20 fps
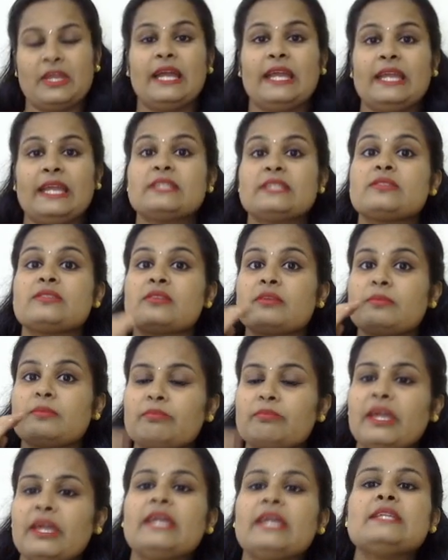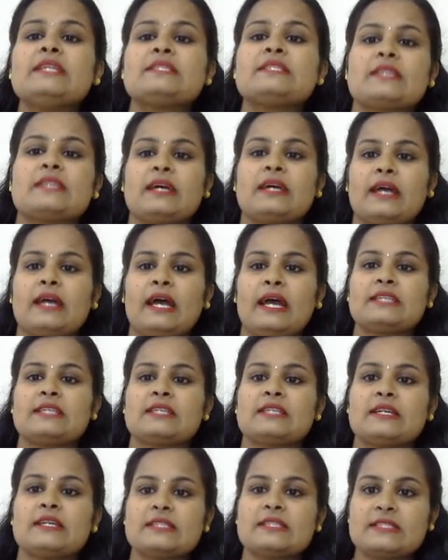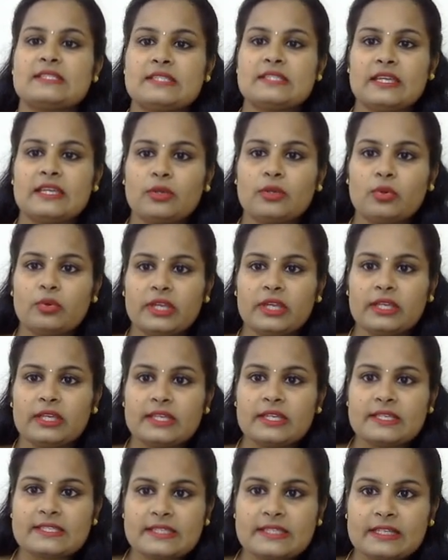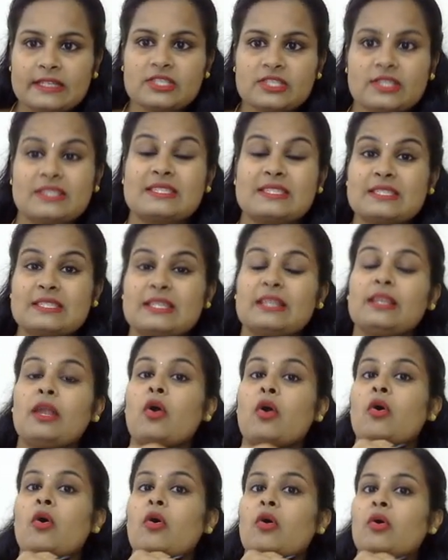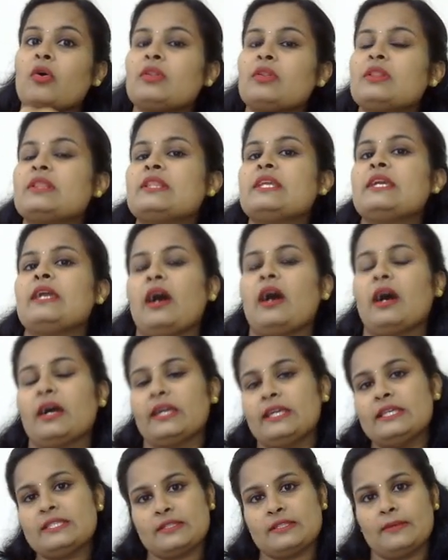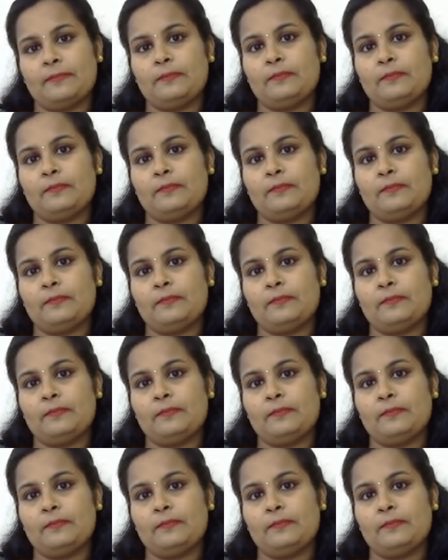It remains at 0 degrees Celsius till all the ice